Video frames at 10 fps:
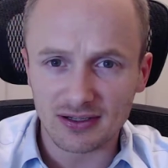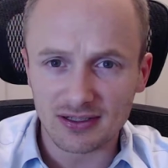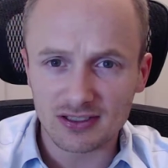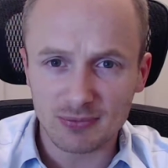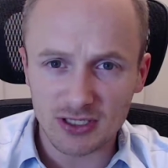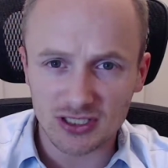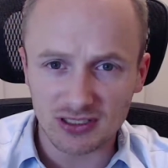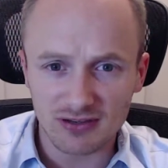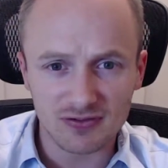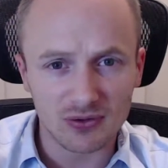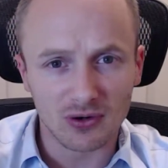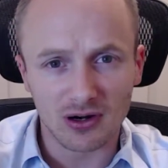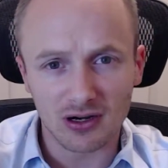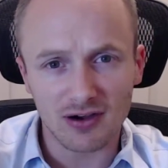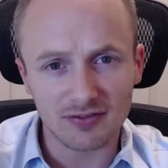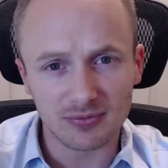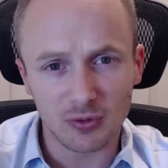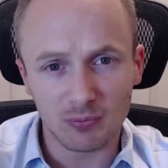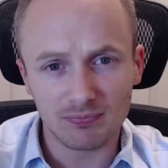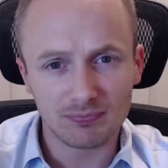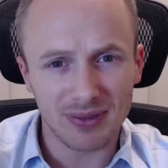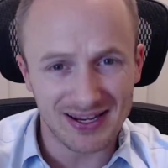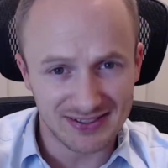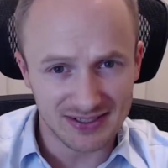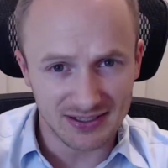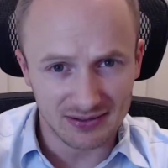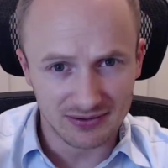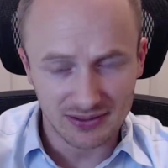especially if you are uncomfortable painting